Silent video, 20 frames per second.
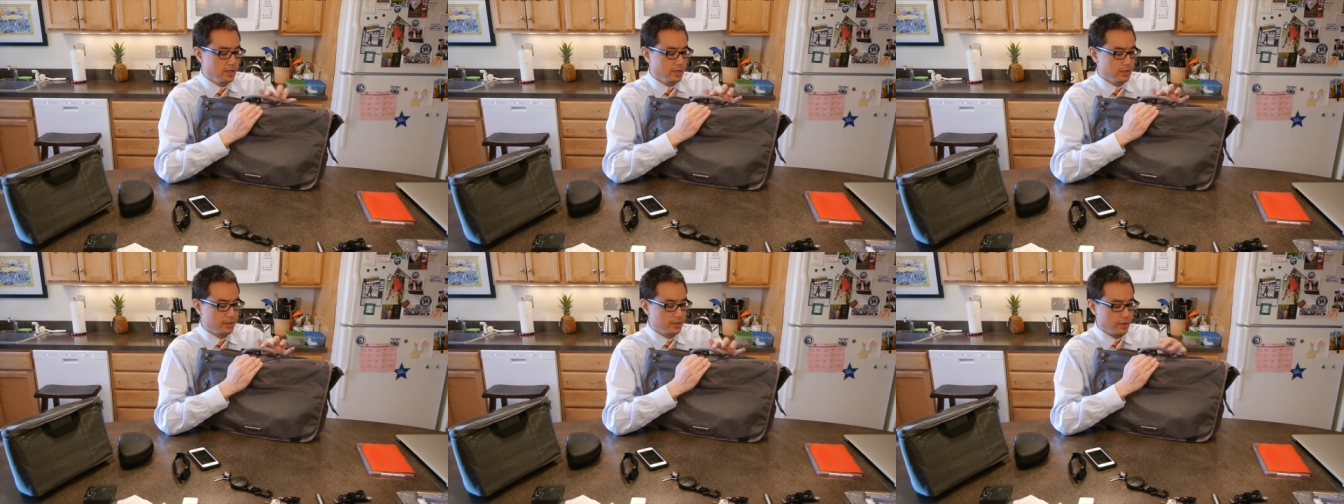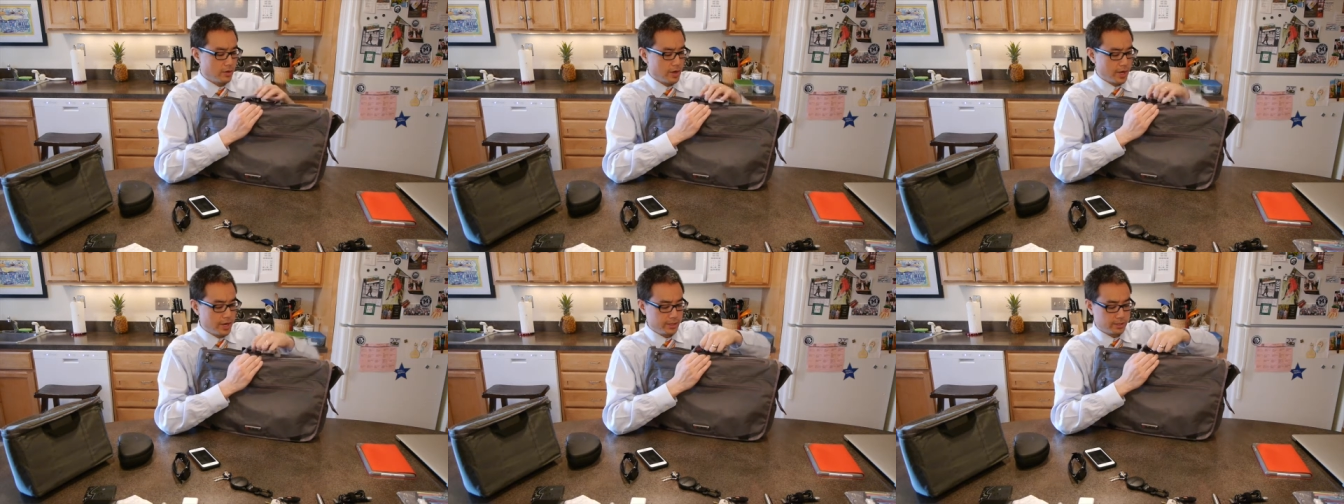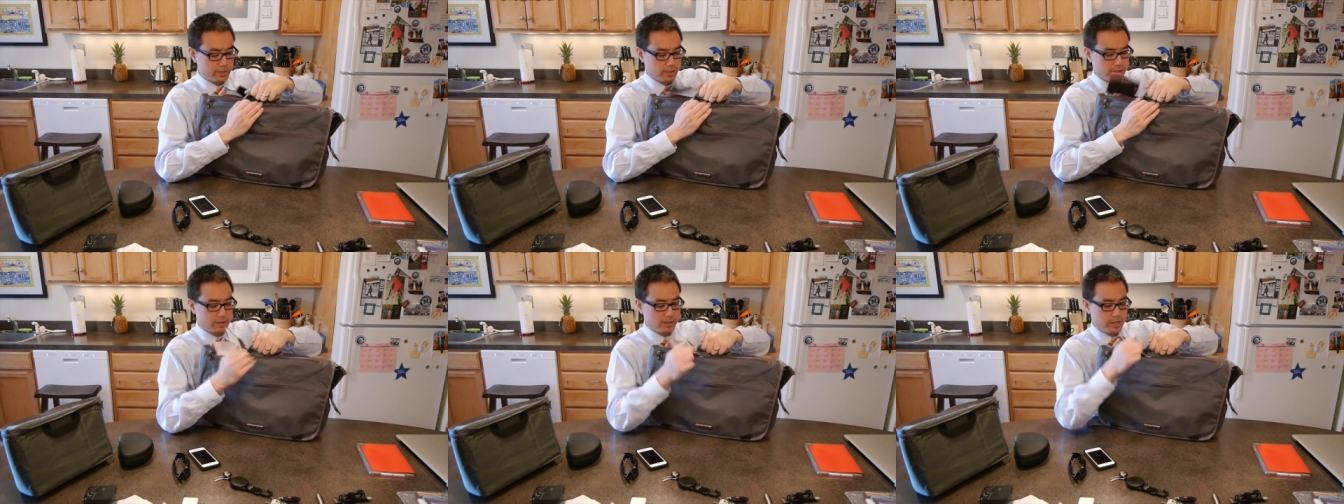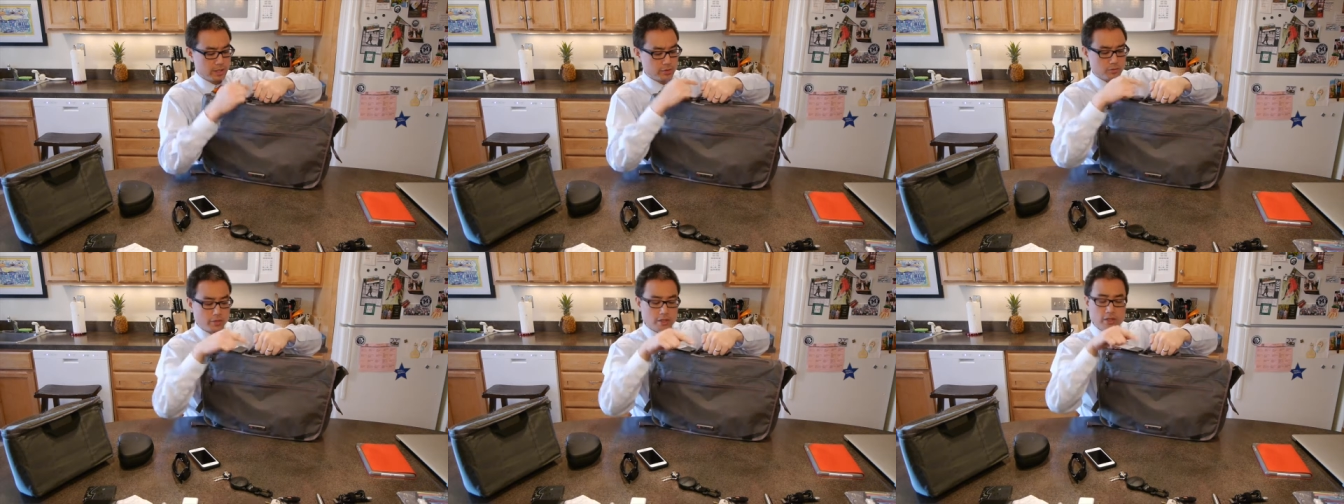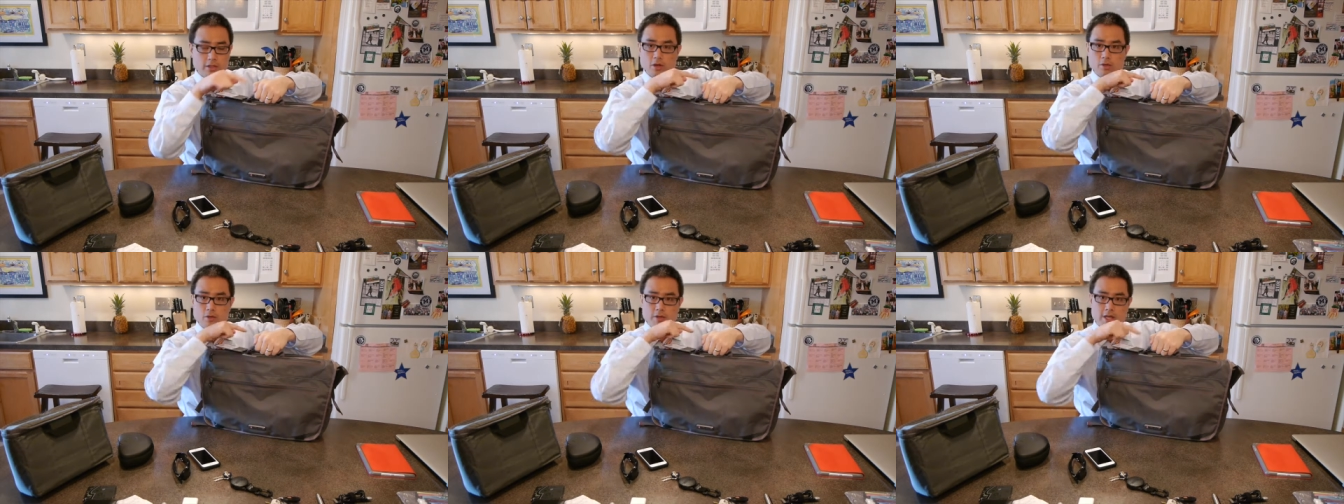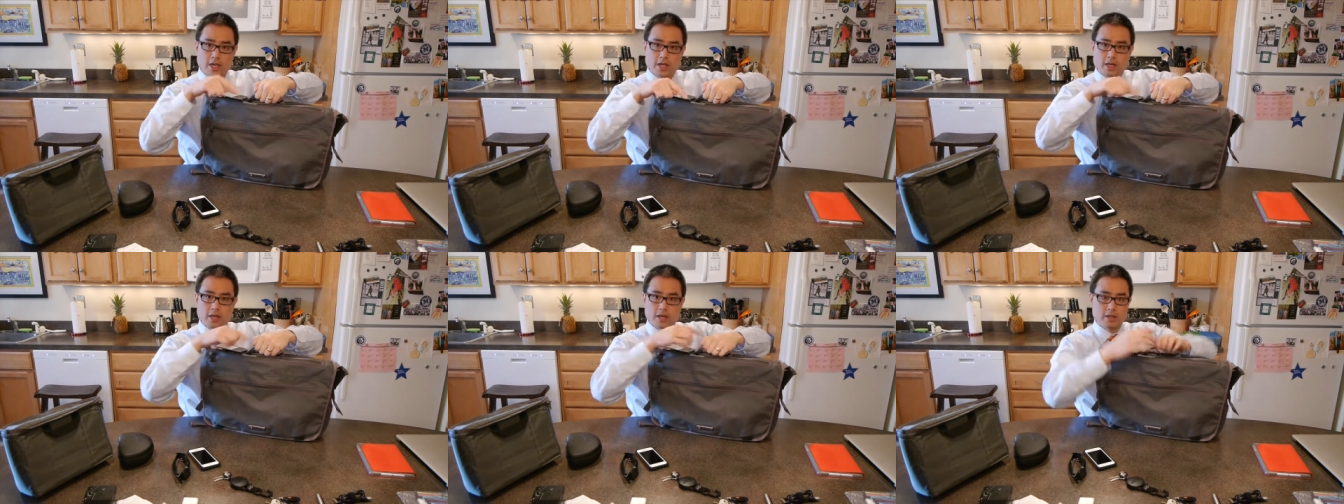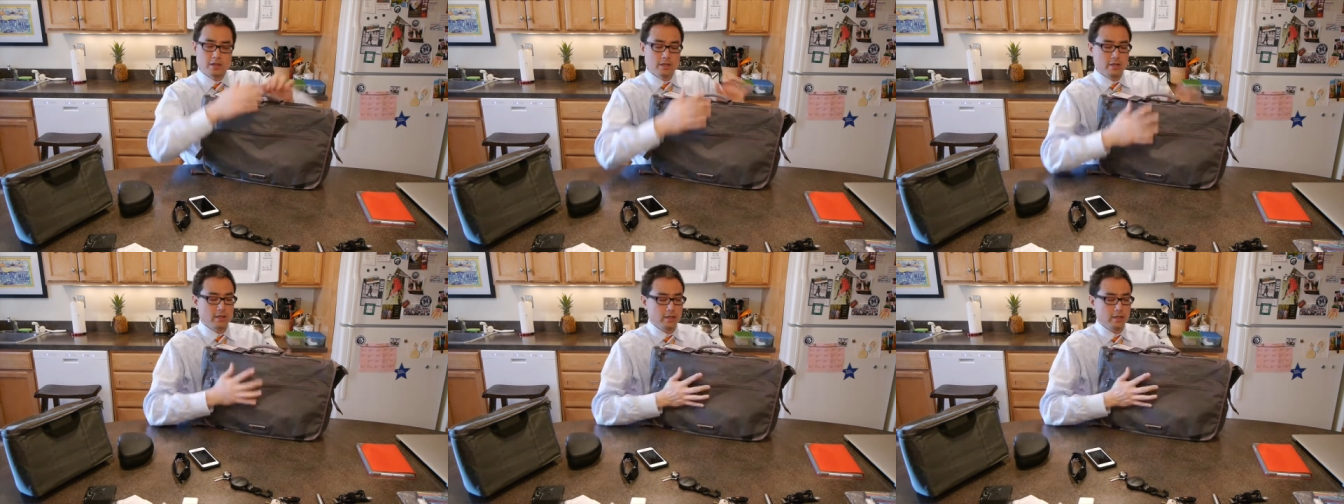So, and it's centrally located,